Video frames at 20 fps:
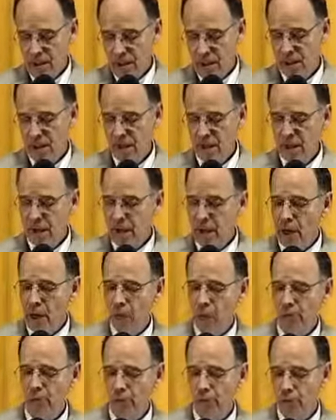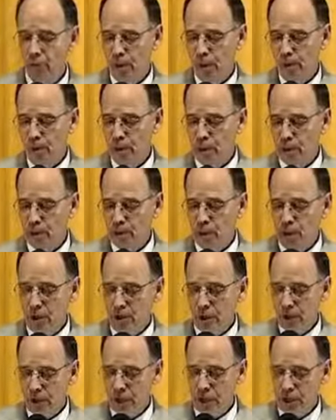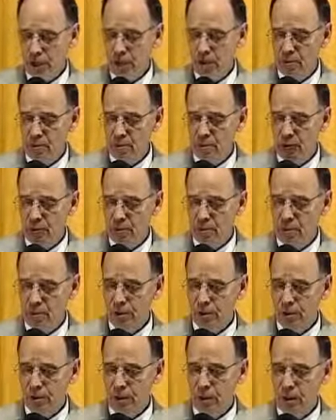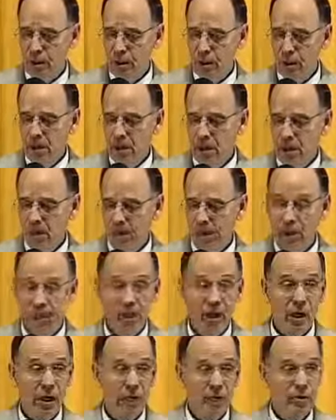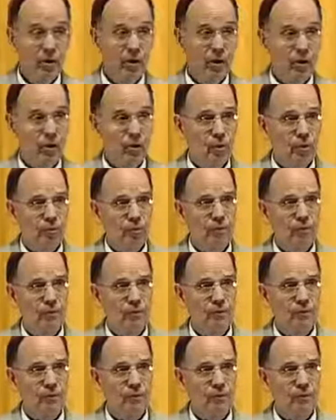Another very helpful book by James Dobson, Bringing Up Girls.